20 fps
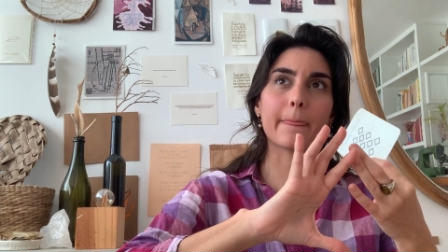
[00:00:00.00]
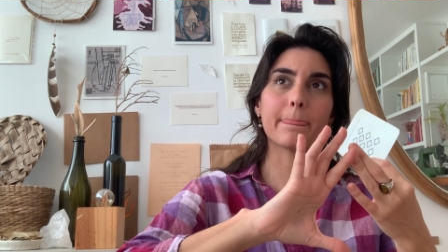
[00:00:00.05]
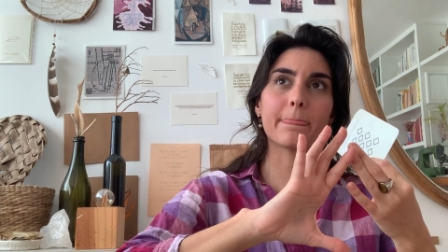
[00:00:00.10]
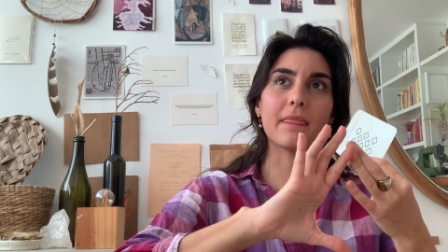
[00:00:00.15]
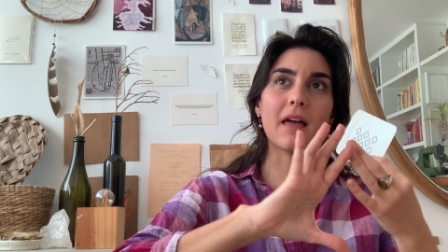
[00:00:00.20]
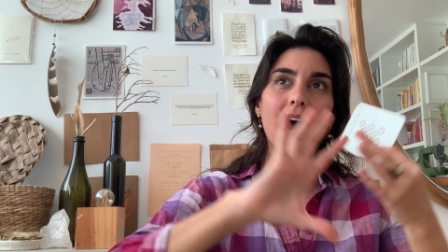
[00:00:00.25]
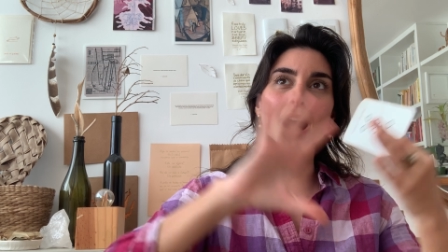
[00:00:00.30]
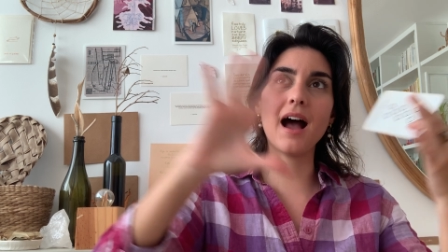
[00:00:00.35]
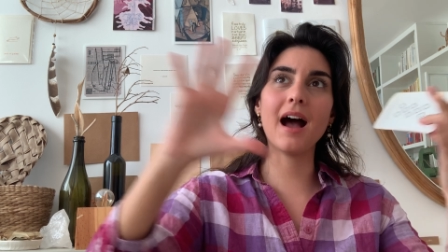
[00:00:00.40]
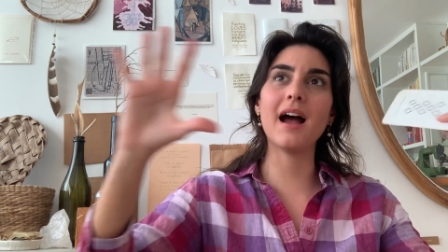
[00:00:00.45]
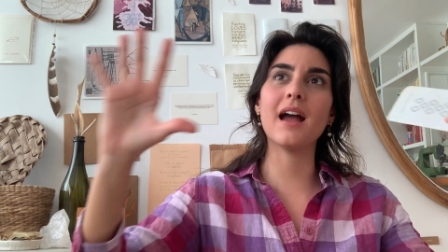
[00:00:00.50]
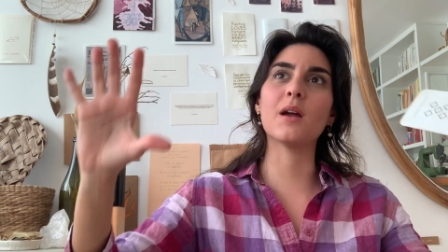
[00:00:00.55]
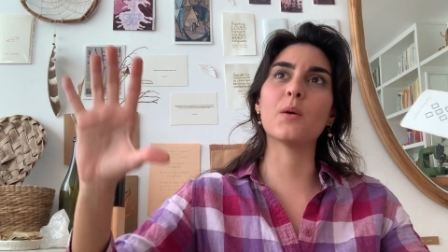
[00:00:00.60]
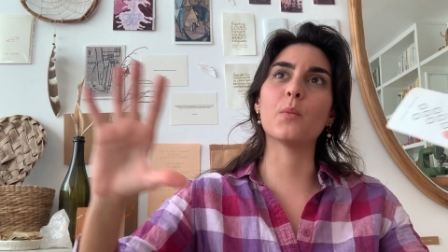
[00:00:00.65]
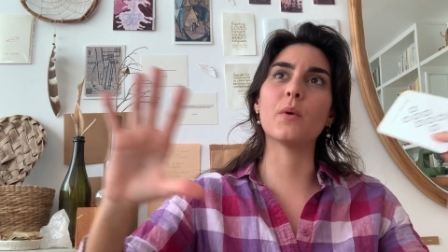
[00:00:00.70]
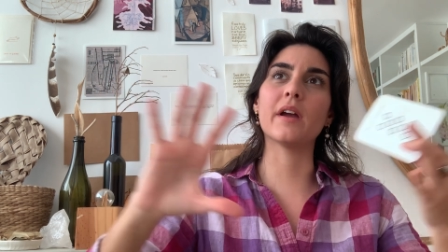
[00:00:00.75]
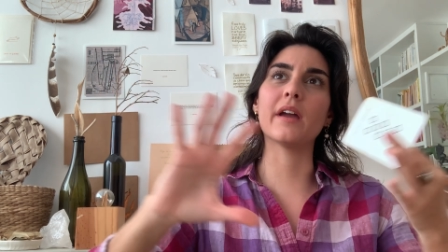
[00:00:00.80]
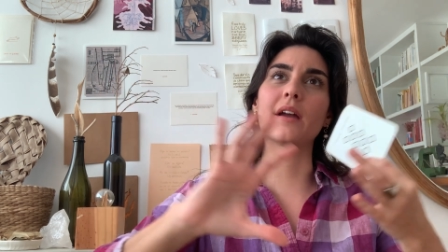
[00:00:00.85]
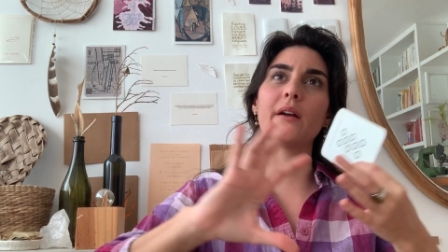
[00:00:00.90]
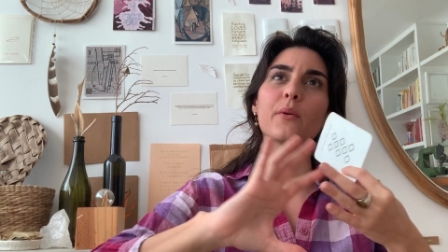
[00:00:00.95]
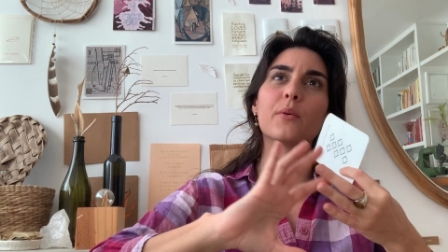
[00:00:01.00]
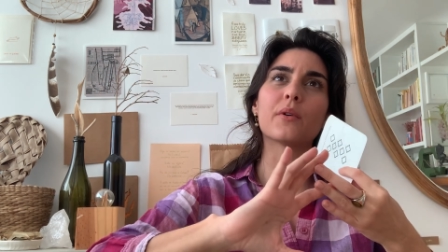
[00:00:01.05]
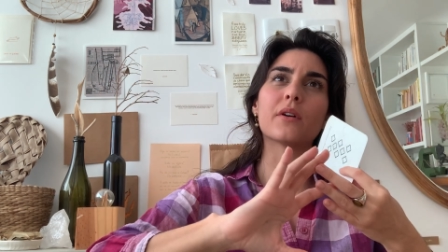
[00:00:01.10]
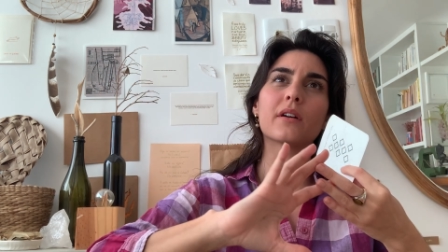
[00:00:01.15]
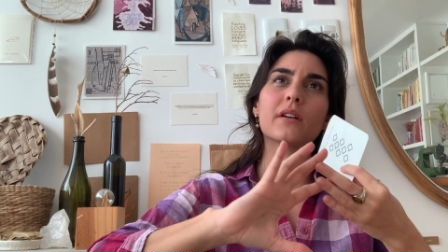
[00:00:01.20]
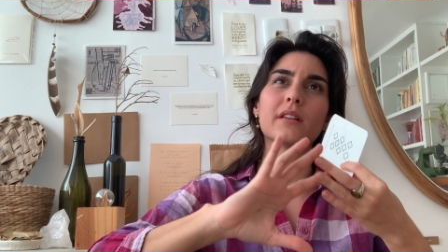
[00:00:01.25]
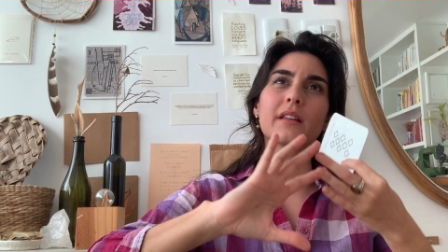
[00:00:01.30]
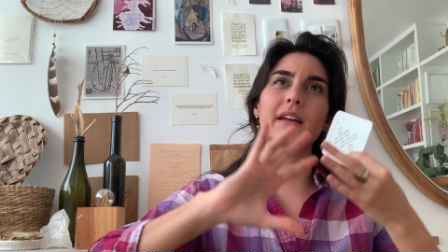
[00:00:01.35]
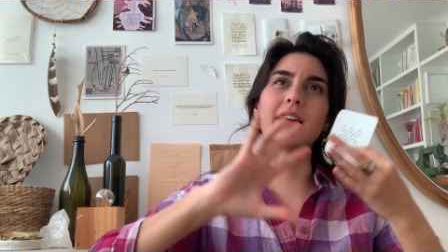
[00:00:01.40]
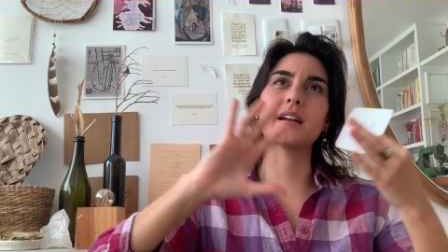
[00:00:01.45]
highway
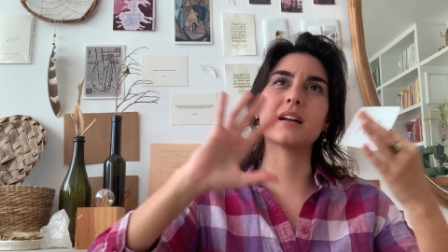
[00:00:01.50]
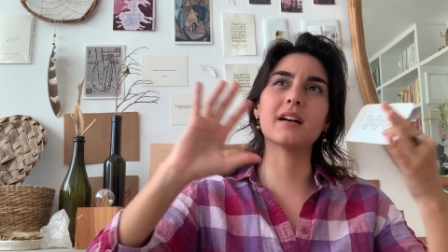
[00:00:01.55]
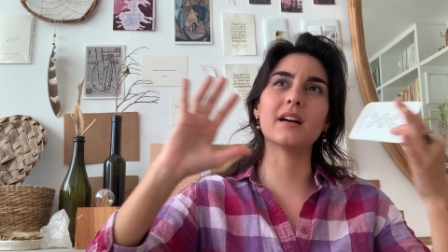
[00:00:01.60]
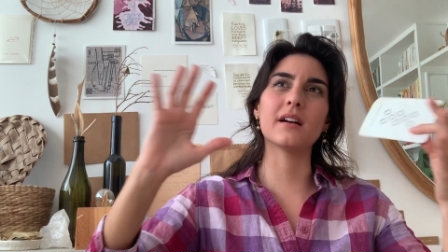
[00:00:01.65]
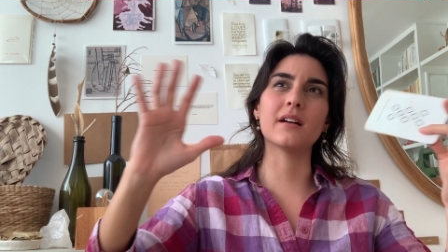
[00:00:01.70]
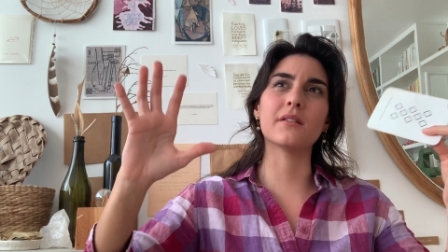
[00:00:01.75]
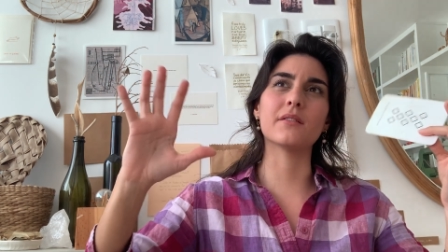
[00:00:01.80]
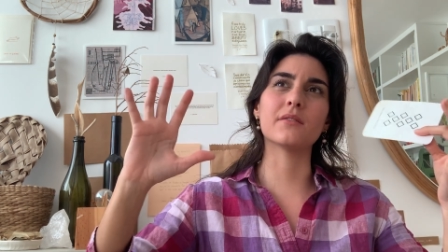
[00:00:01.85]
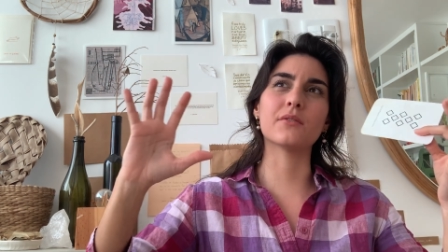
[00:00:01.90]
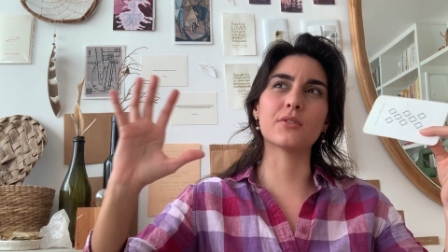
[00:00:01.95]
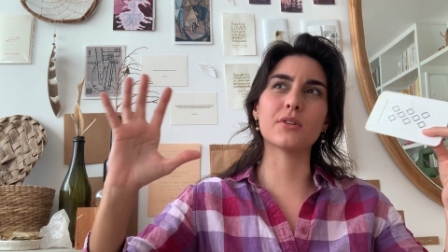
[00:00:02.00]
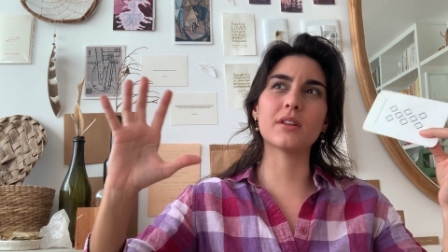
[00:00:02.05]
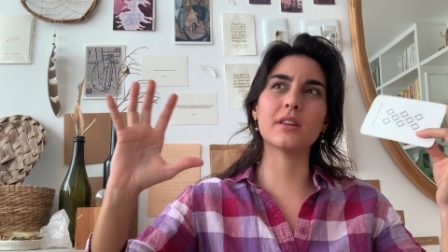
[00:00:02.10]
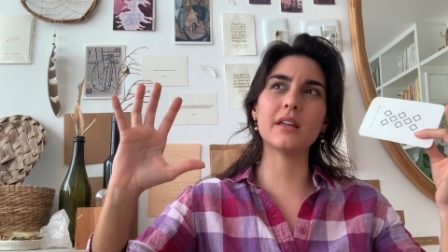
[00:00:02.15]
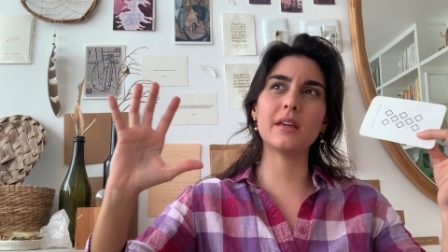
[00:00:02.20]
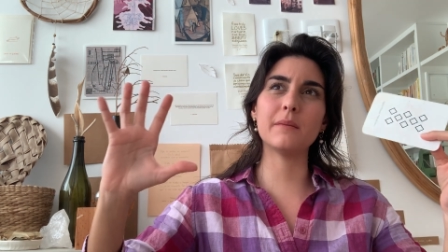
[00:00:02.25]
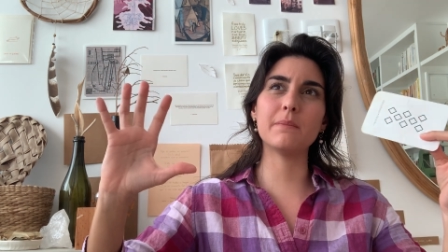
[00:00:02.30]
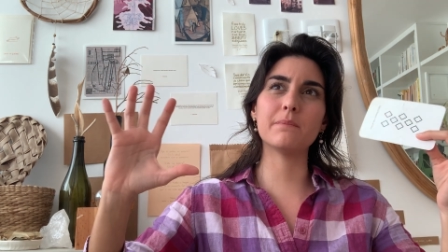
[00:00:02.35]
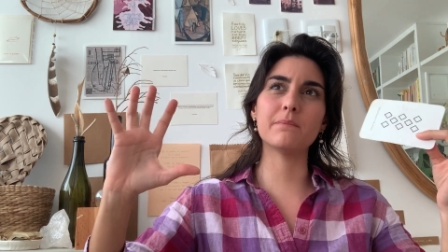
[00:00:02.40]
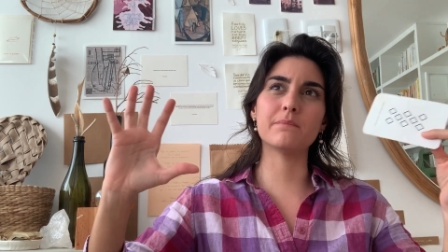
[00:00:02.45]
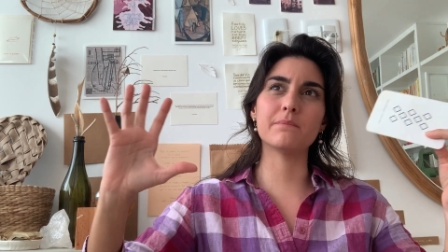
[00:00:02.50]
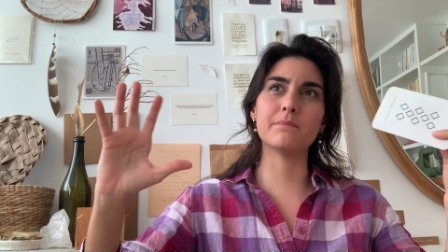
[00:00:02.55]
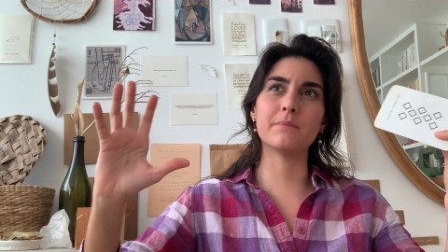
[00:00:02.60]
or like a really